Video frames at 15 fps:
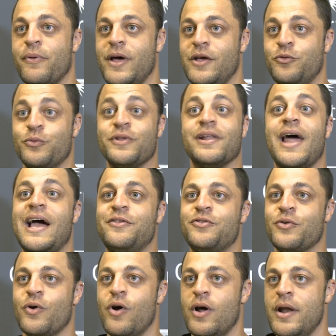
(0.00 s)
plays when the lights
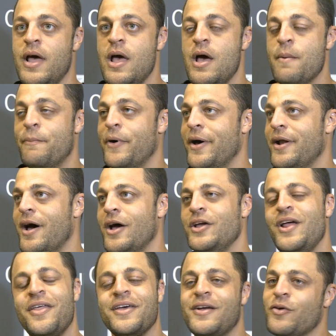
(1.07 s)
are on. But, uh,
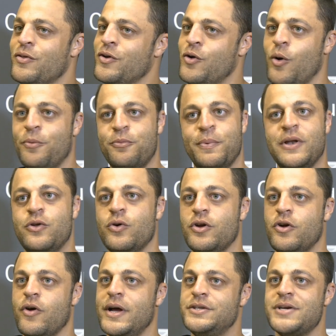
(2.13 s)
yeah, the, the group's been doing
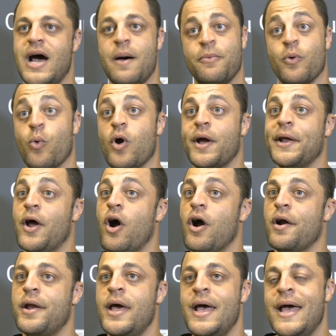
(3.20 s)
a great job. They're working
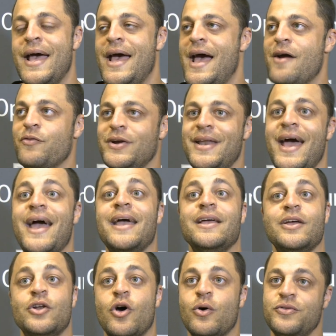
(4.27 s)
hard. Every day,
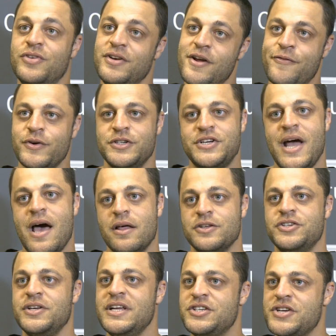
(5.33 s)
you know, is a different
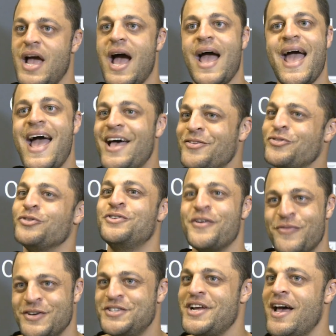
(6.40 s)
challenge, and each guy has their
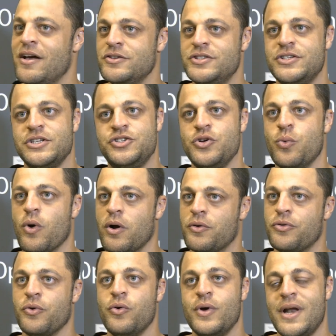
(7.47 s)
different challenges that you work
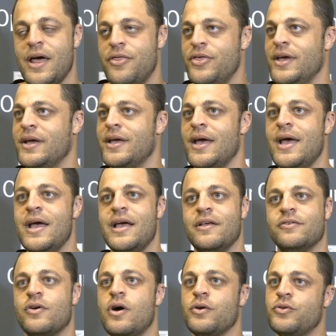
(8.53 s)
through. And I think
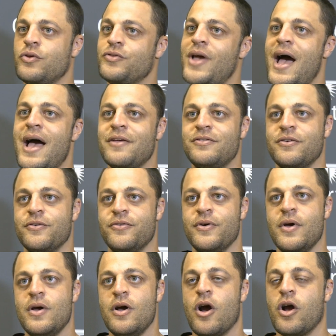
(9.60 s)
as long as those guys have,
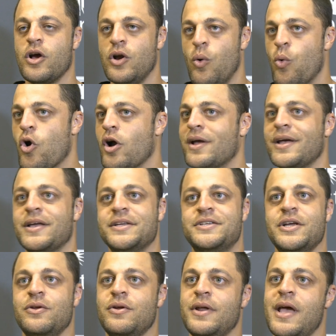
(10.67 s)
are going to work and
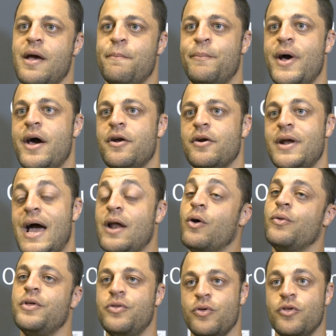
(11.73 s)
continue to get better, not
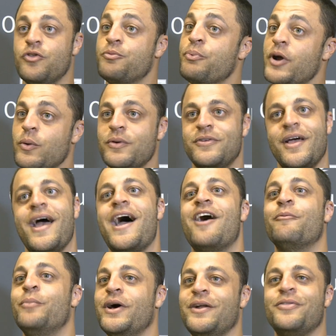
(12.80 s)
only through the spring, which they
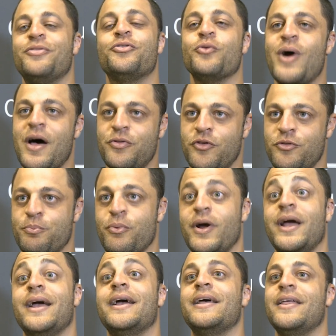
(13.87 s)
have, but throughout the
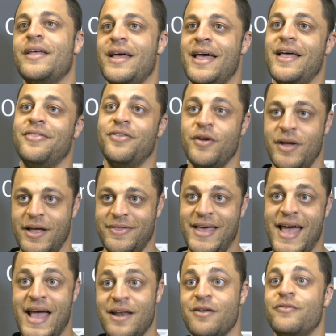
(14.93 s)
spring at the at
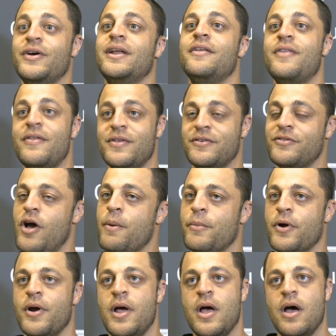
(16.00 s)
the end of it and then the
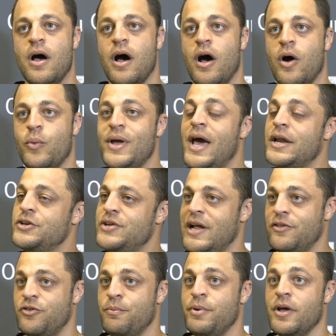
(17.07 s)
summer uh, we got a
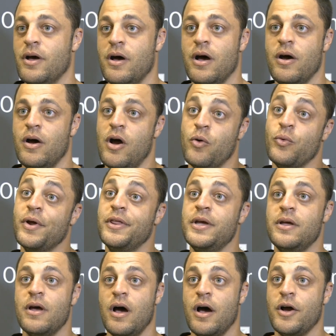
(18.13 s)
chance to be a, a
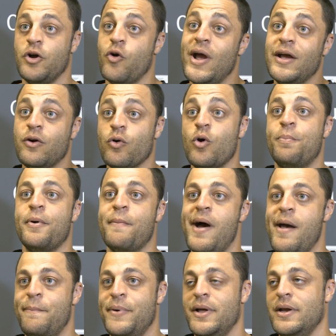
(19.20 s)
really uh, great group, in
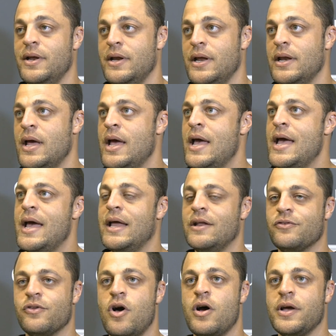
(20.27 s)
my opinion. And, and
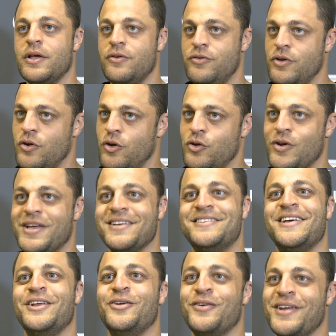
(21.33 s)
as long as you know you
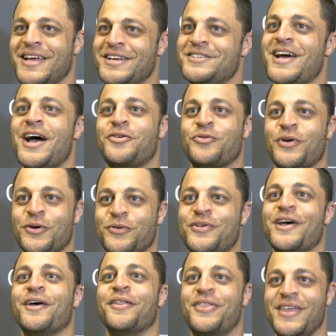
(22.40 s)
continue to get Josh Reynolds
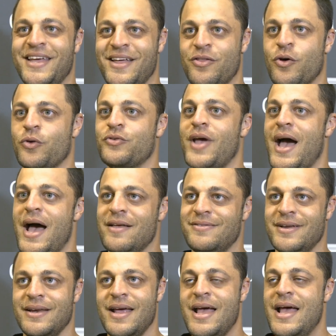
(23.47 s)
healthy and those guys,
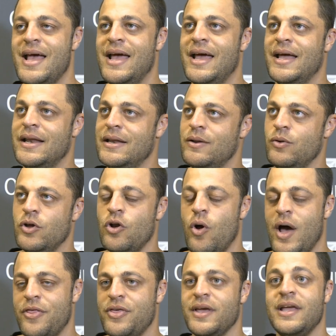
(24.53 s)
and and you know
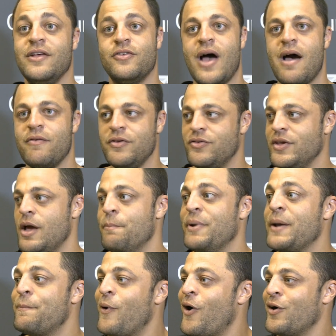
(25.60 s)
I think he's obviously a
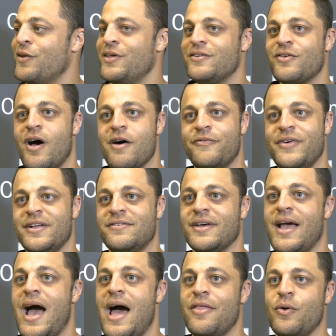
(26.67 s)
big part of this offense, a
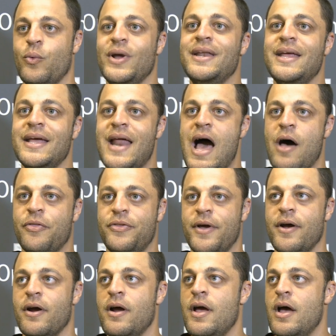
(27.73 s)
guy that we need out
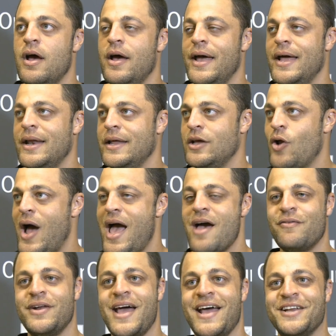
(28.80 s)
there. And you know I
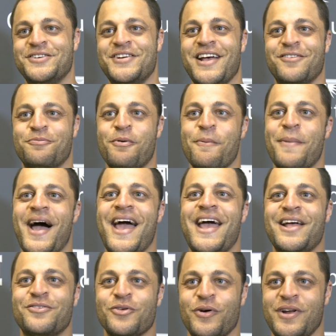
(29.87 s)
haven't had a chance to put my
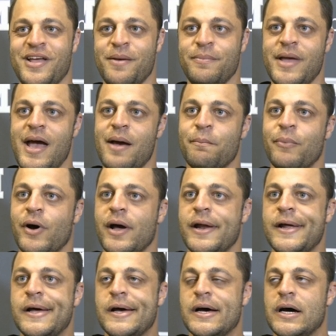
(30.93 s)
hands on him yet, but.
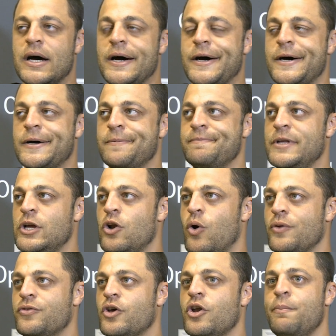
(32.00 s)
Um, you know,
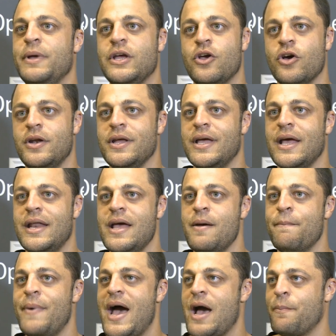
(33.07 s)
it's going to be good to get
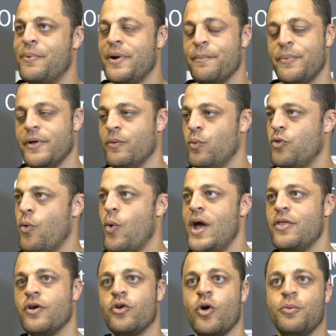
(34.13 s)
him back, but, but with the way
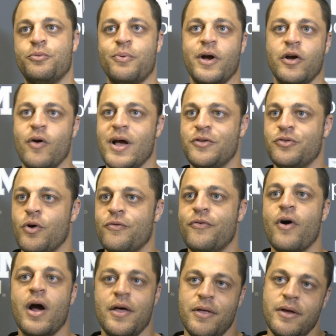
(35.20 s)
the group's progressed so
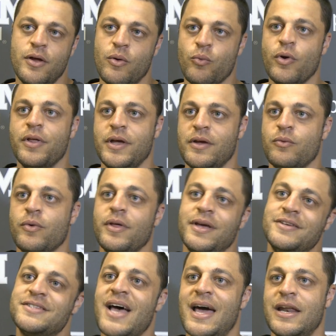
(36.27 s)
far, you know, really, really
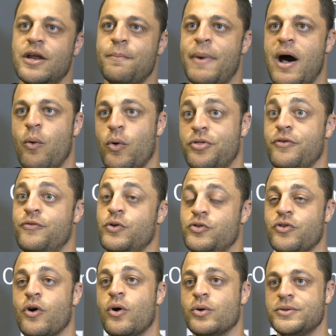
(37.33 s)
excited about what the
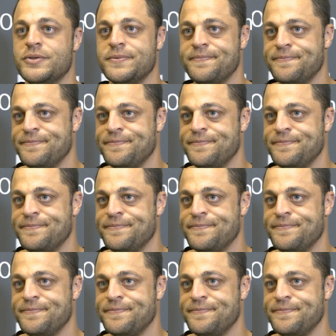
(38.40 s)
future holds.